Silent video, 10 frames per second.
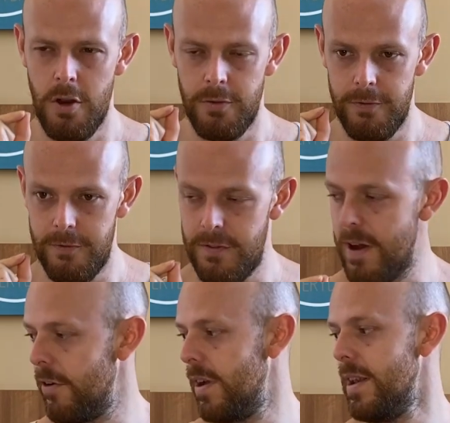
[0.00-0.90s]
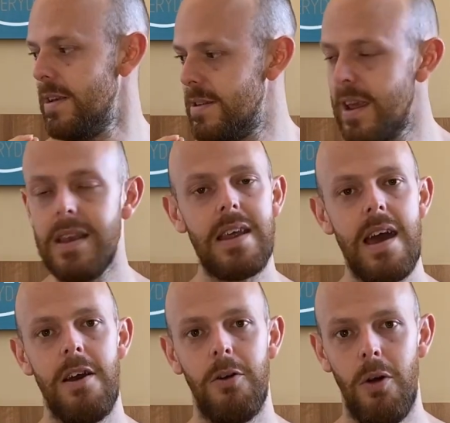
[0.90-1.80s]
very
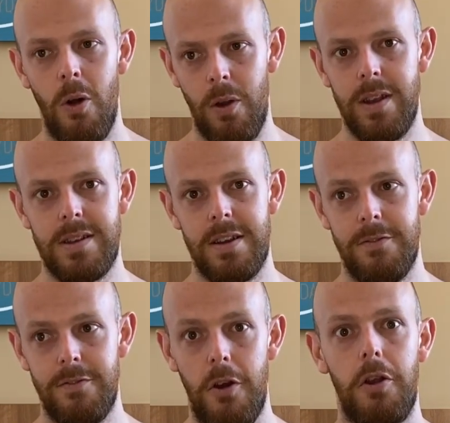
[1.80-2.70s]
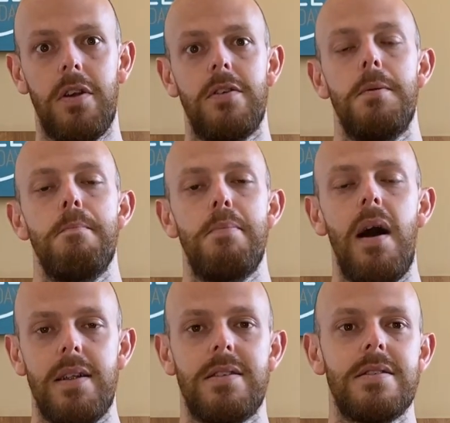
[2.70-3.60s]
detail oriented and focused,
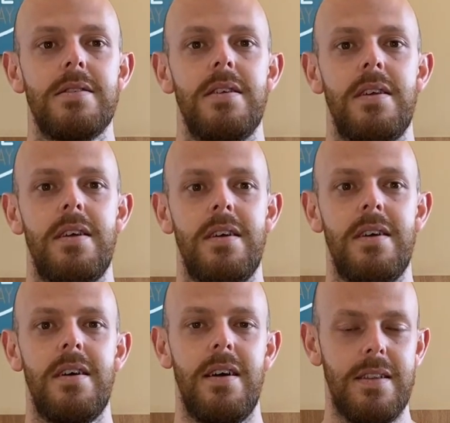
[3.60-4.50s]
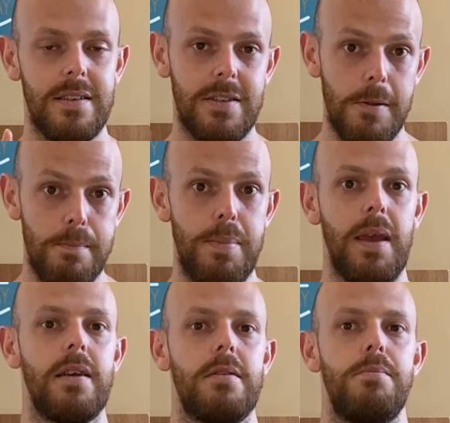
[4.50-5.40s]
but, and this is the
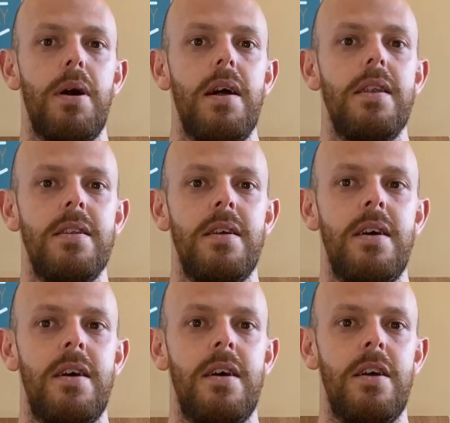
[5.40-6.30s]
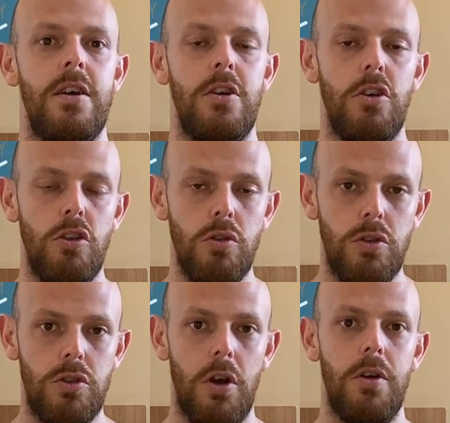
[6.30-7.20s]
biggest but, you
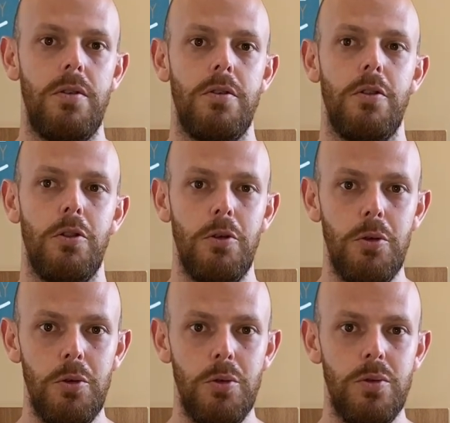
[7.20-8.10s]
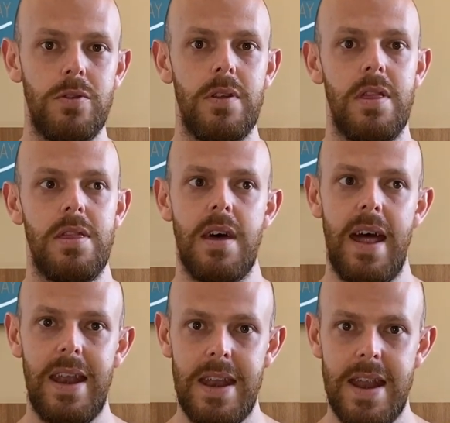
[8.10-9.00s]
don't lose
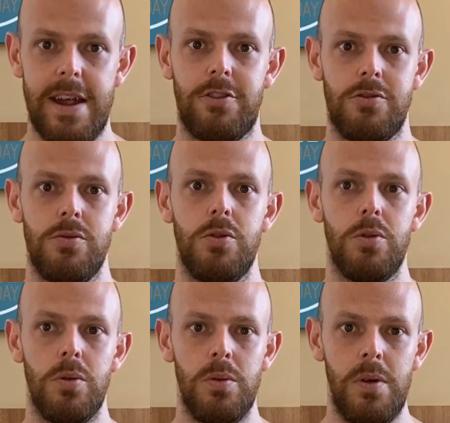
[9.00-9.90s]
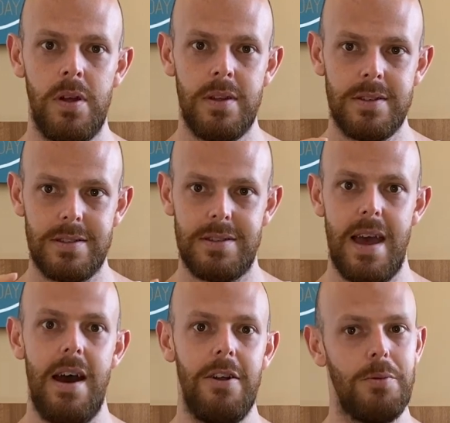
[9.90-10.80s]
that natural
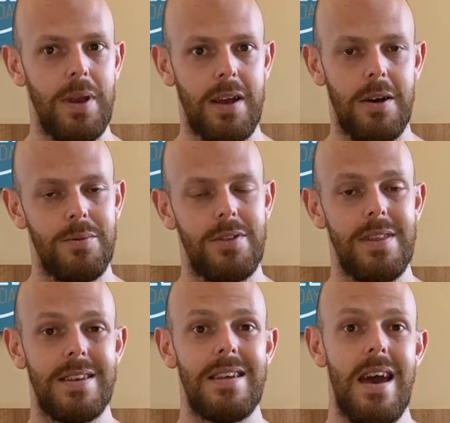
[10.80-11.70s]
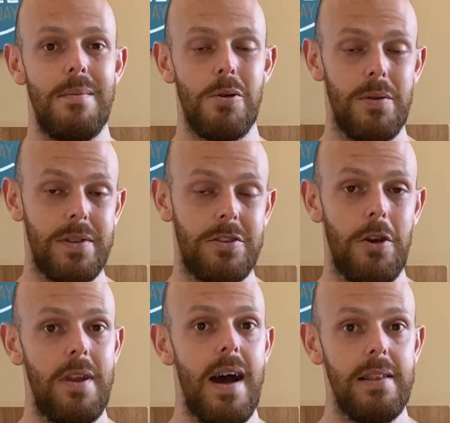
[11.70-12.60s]
sound when it comes to the timbre and the
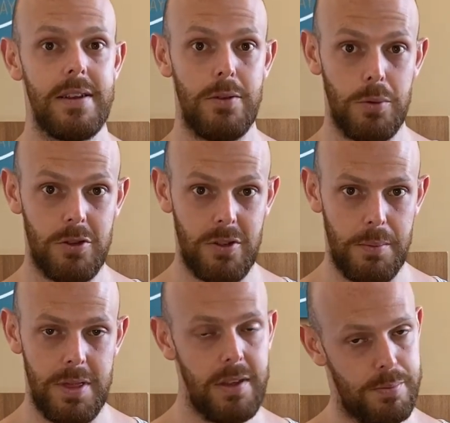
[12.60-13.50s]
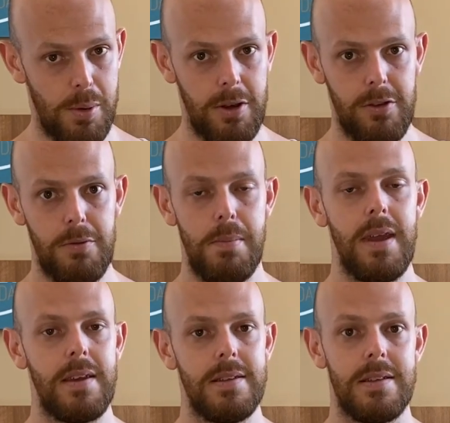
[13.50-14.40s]
tonalities, which some of these British
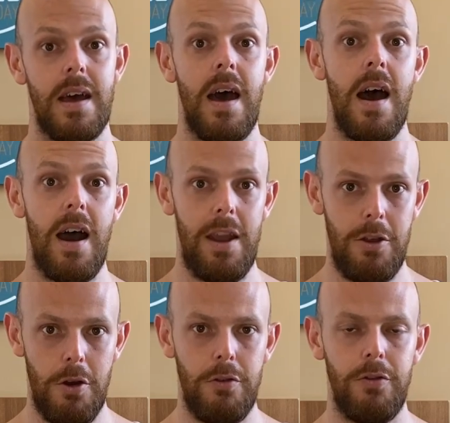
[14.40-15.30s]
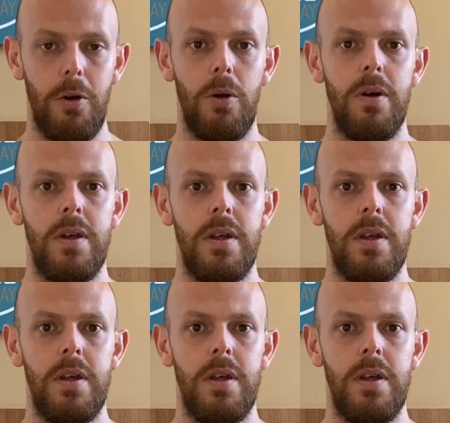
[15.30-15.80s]
speakers are known for.